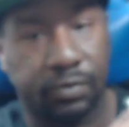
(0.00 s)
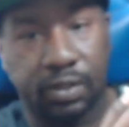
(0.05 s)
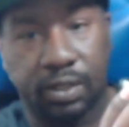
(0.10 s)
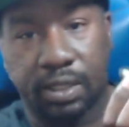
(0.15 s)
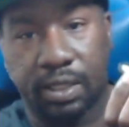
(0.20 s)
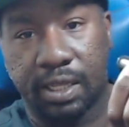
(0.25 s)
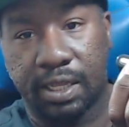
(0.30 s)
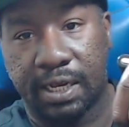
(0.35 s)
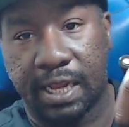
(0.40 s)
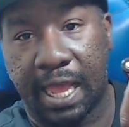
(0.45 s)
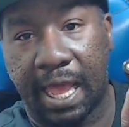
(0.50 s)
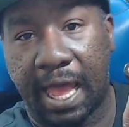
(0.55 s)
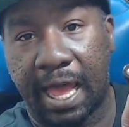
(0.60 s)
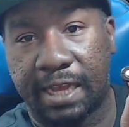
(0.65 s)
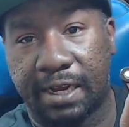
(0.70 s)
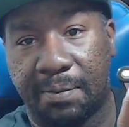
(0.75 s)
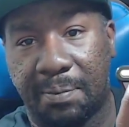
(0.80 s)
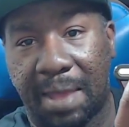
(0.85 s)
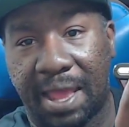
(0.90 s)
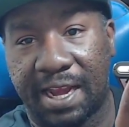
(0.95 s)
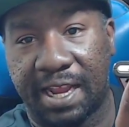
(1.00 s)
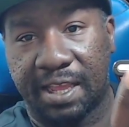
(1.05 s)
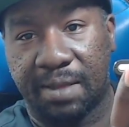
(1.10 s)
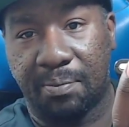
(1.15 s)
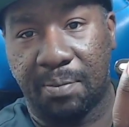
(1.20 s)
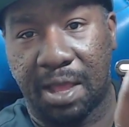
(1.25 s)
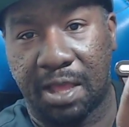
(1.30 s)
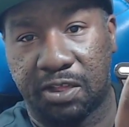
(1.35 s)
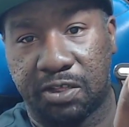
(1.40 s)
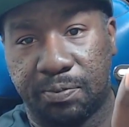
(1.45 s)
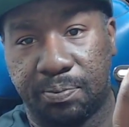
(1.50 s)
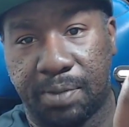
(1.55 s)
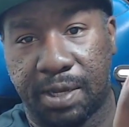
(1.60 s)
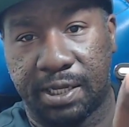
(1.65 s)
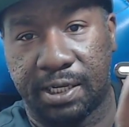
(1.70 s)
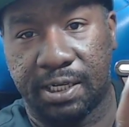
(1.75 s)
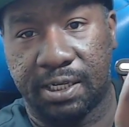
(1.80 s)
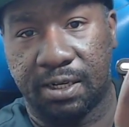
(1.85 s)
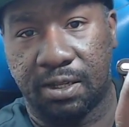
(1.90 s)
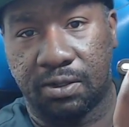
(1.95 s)
and that automatic mouse
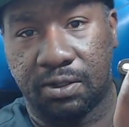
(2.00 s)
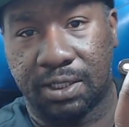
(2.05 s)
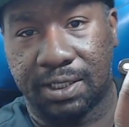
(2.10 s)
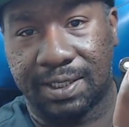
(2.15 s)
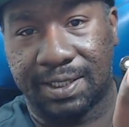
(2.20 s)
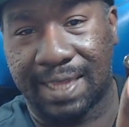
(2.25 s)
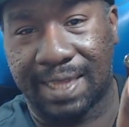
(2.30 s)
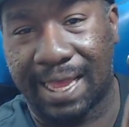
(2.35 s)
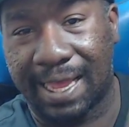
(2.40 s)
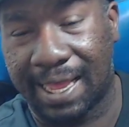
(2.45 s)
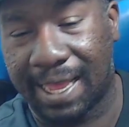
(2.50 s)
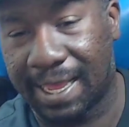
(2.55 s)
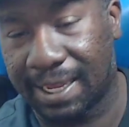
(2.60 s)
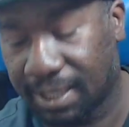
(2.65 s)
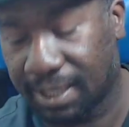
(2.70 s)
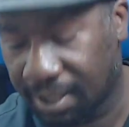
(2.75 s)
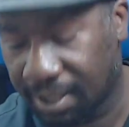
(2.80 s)
button on the side.